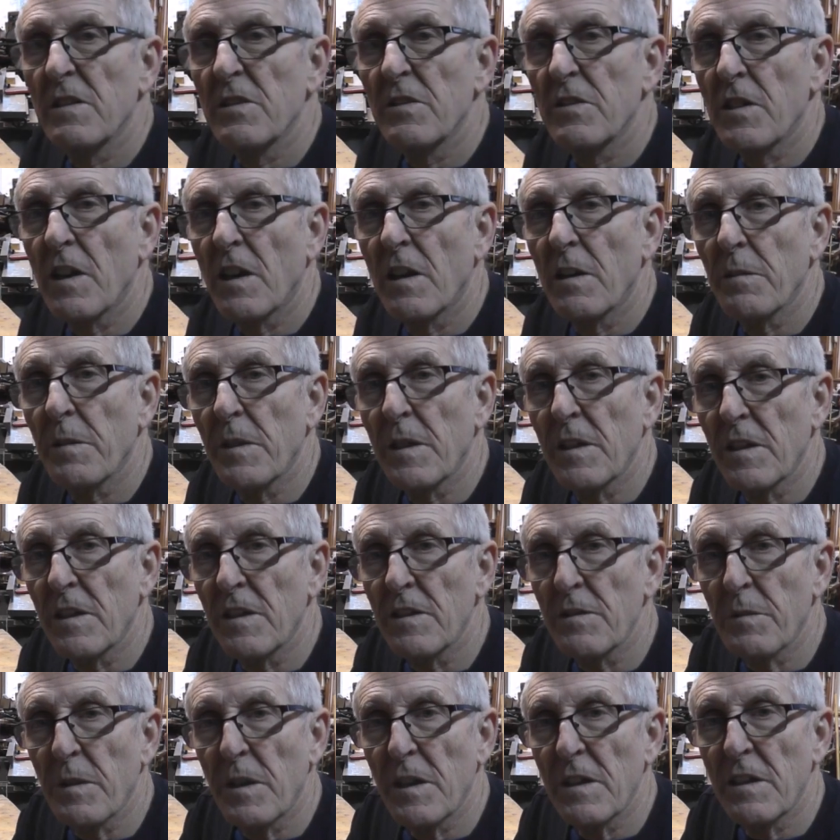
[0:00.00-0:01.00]
start one of
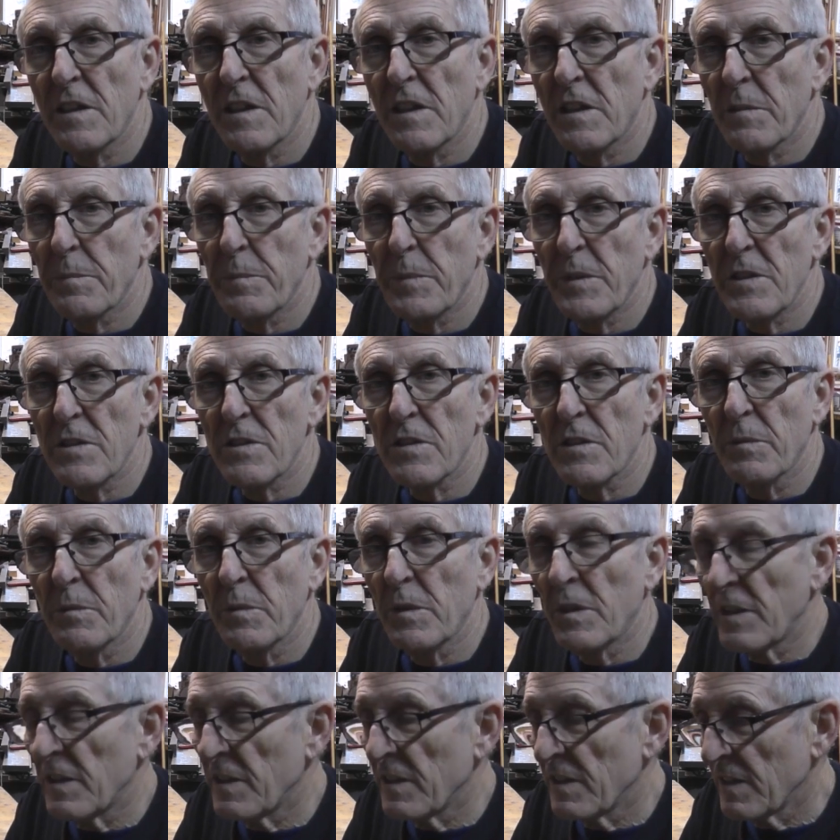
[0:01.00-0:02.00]
these? Well, you need a piece of
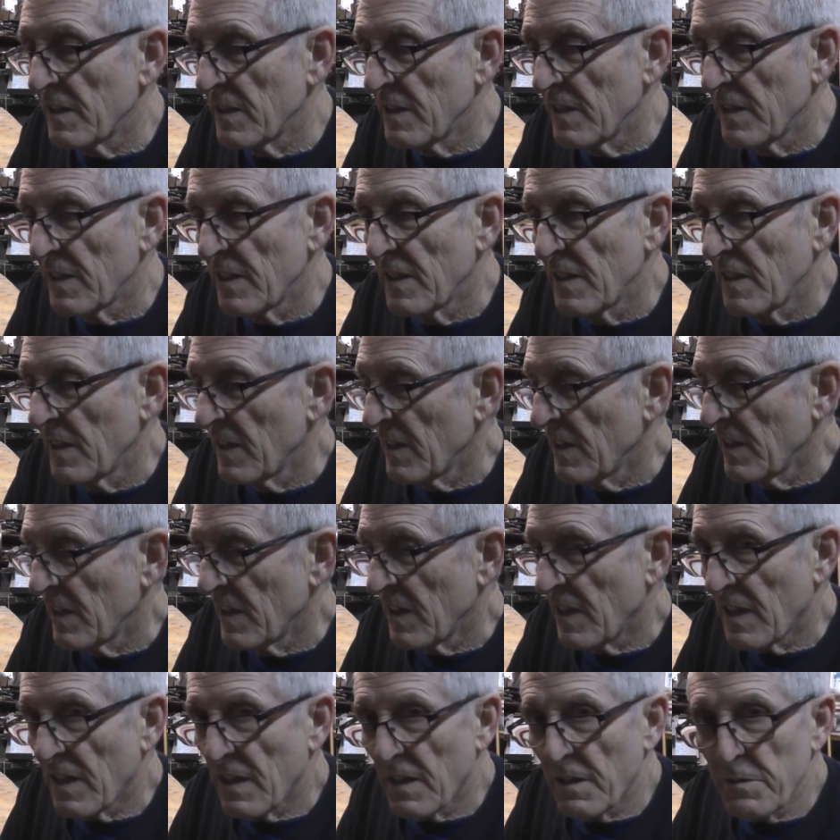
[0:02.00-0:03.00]
wood.
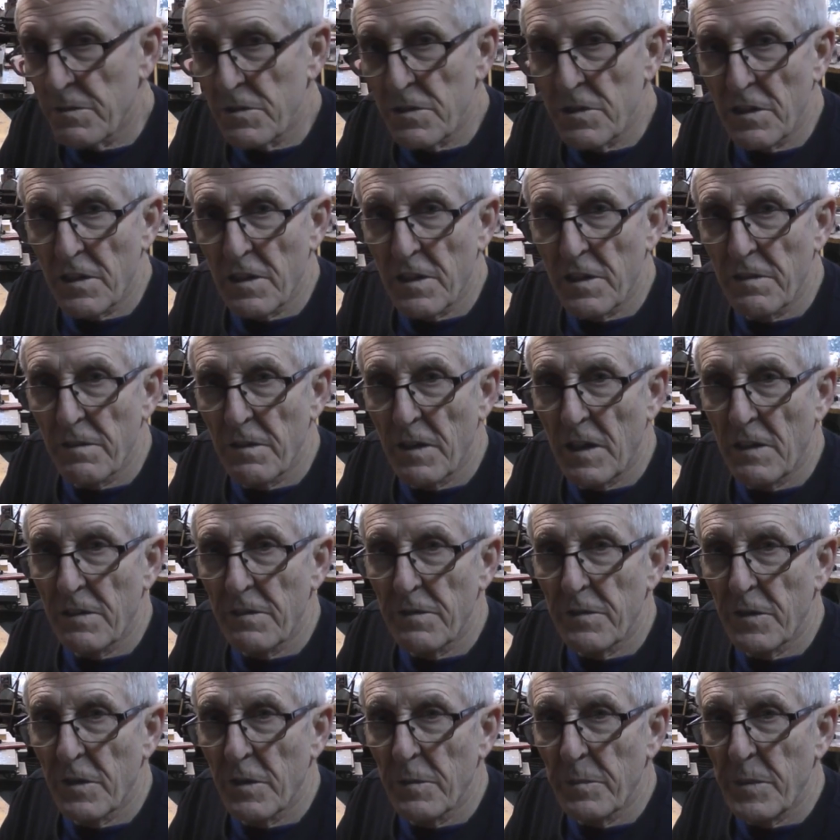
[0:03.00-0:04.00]
I was looking
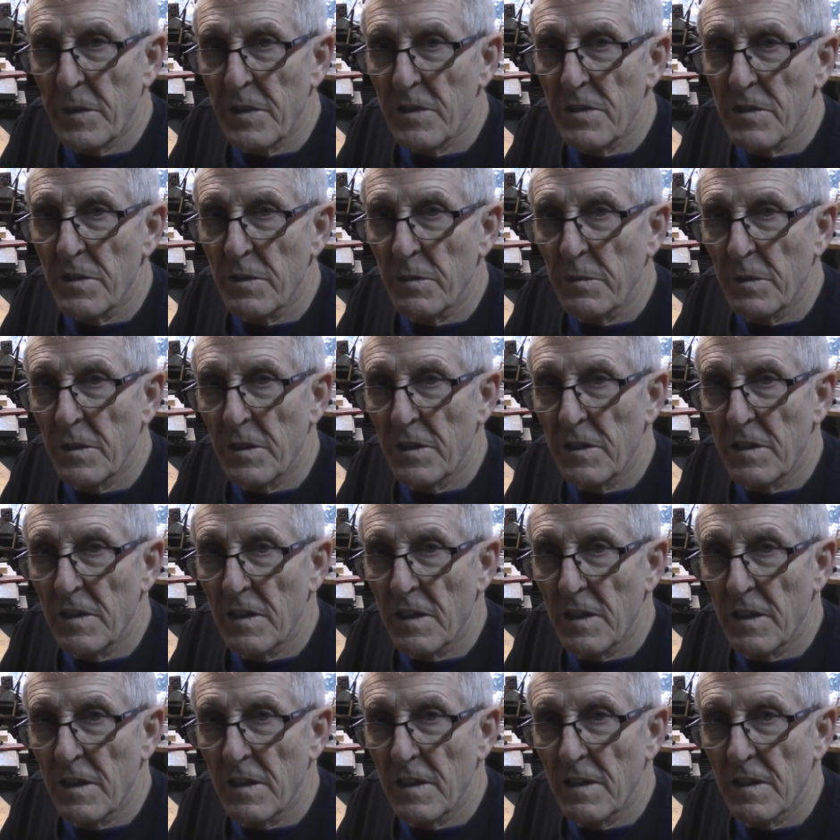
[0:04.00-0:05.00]
around for a piece of wood and
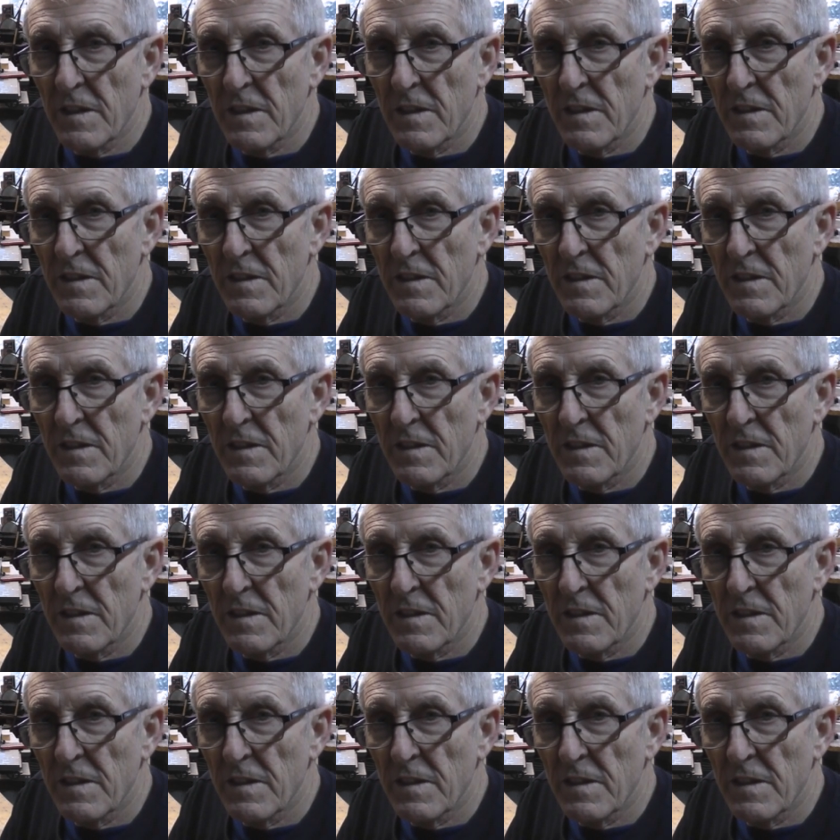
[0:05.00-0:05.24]
I